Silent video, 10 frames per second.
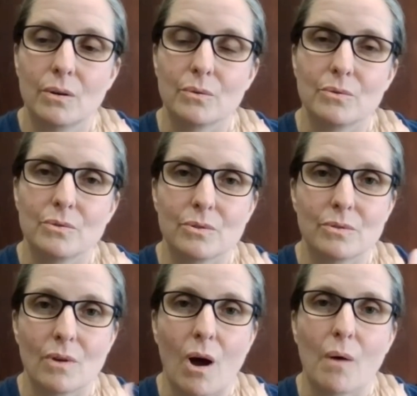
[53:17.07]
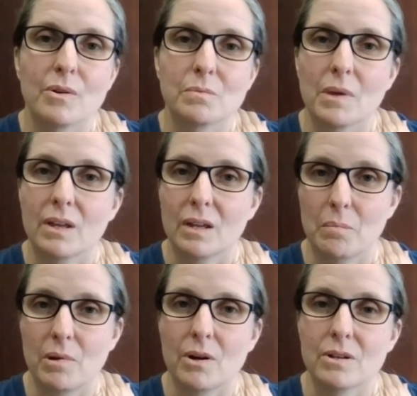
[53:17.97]
who's always making an
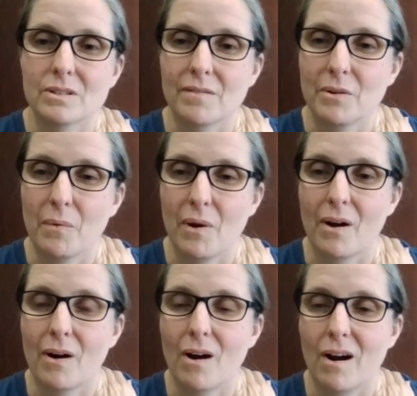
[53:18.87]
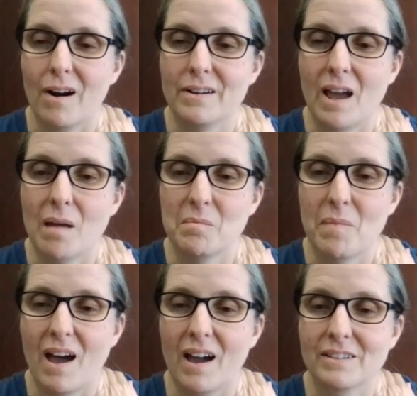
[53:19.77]
appearance everywhere are
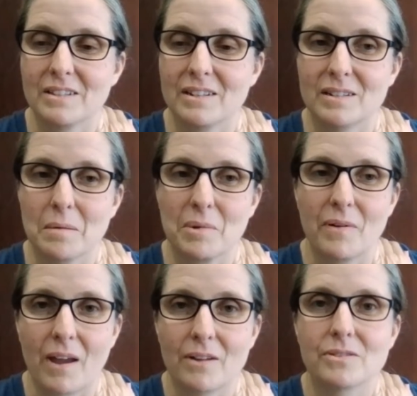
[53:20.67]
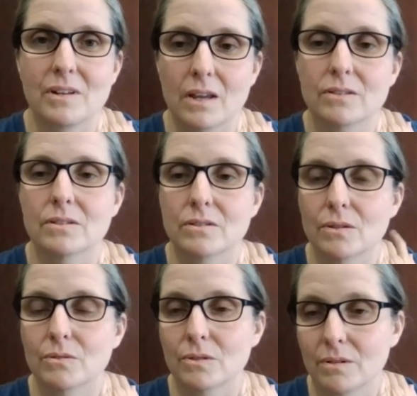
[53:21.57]
diamondbacks and timber rattlesnakes, since
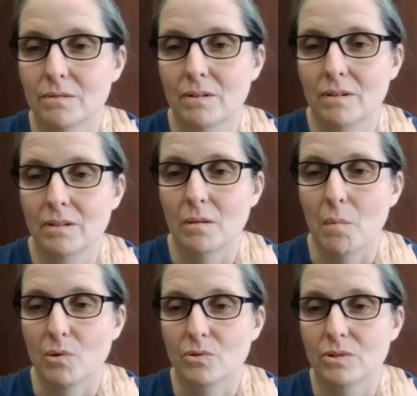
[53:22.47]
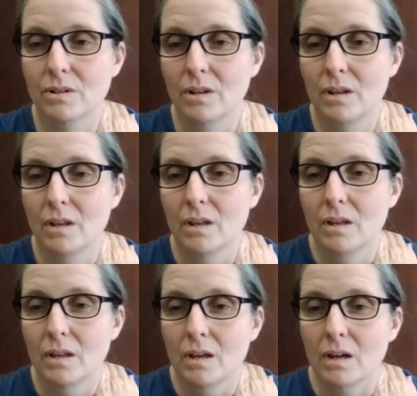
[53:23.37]
those are the most
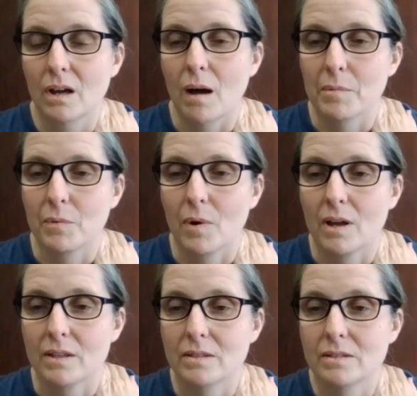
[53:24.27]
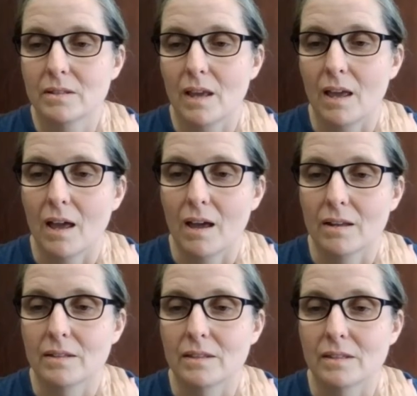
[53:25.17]
common ones.
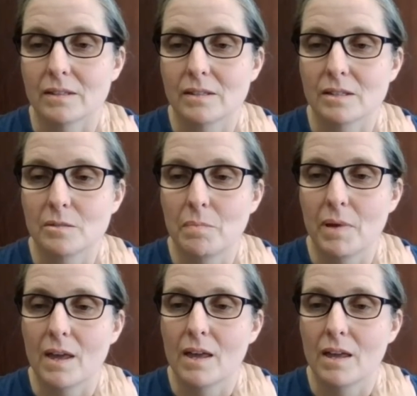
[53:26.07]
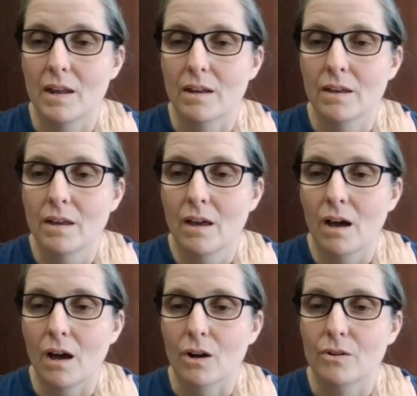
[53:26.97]
And that this has been
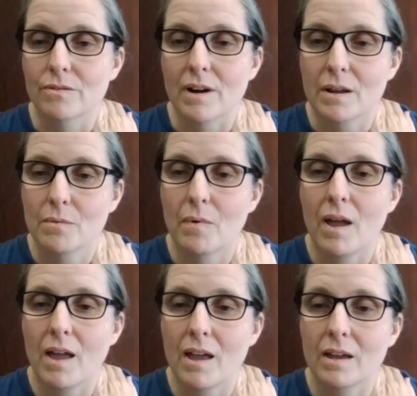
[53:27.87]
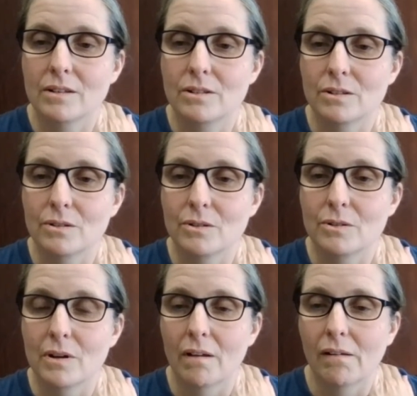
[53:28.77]
a great way
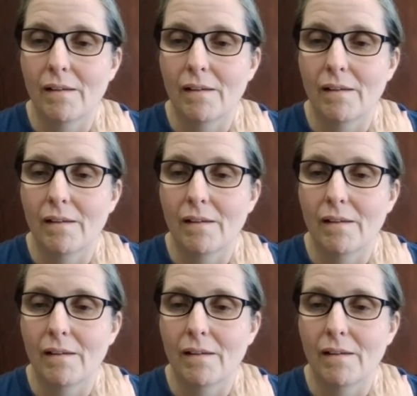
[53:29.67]
to